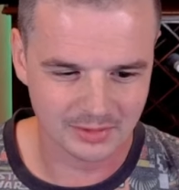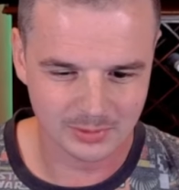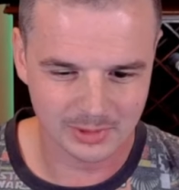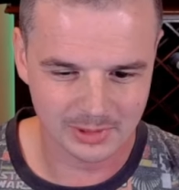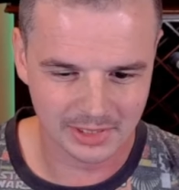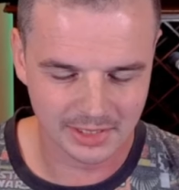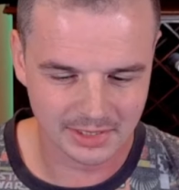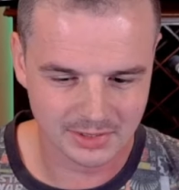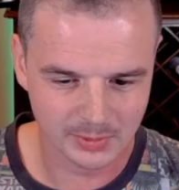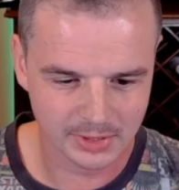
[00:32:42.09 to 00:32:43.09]
well, I
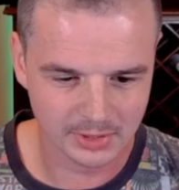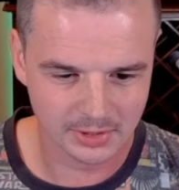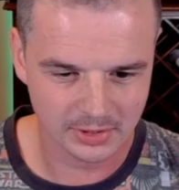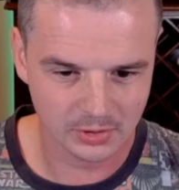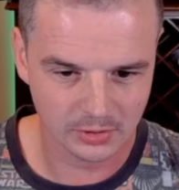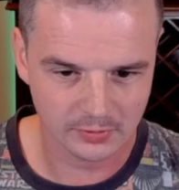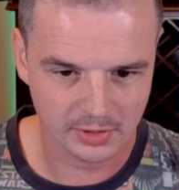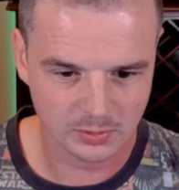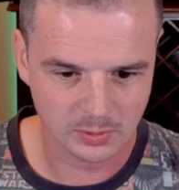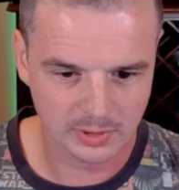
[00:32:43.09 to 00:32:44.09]
guess we can go for
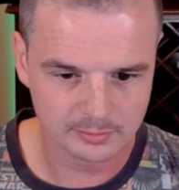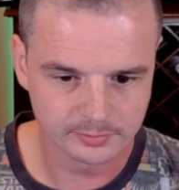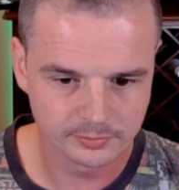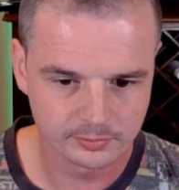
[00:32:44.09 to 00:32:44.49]
this one.